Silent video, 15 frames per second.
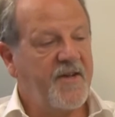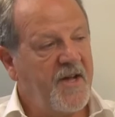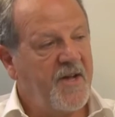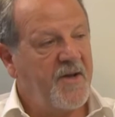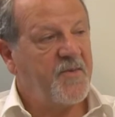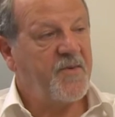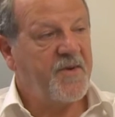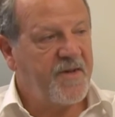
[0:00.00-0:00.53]
for
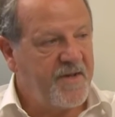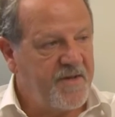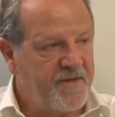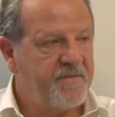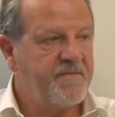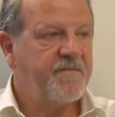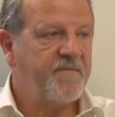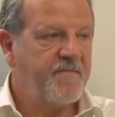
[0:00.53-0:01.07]
a given
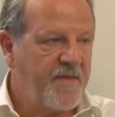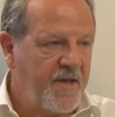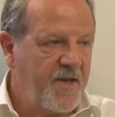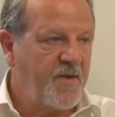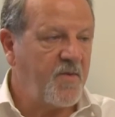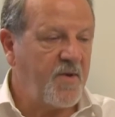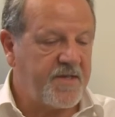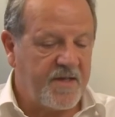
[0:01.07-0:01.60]
project.
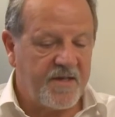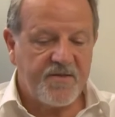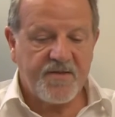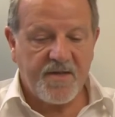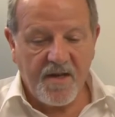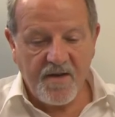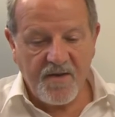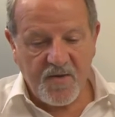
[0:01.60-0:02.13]
Which
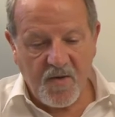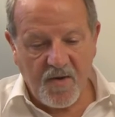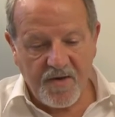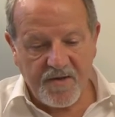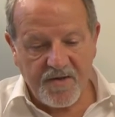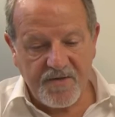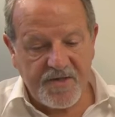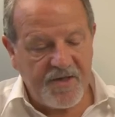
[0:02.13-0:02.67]
is quite a
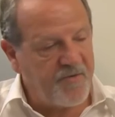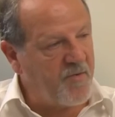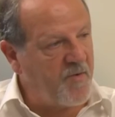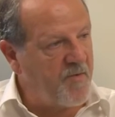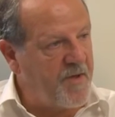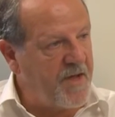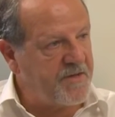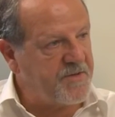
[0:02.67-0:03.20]
considerable
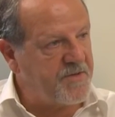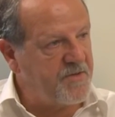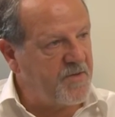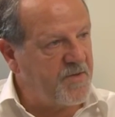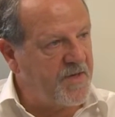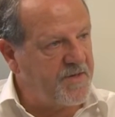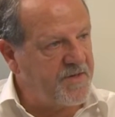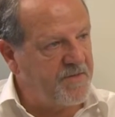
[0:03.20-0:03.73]
amount
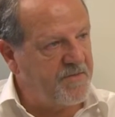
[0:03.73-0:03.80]
to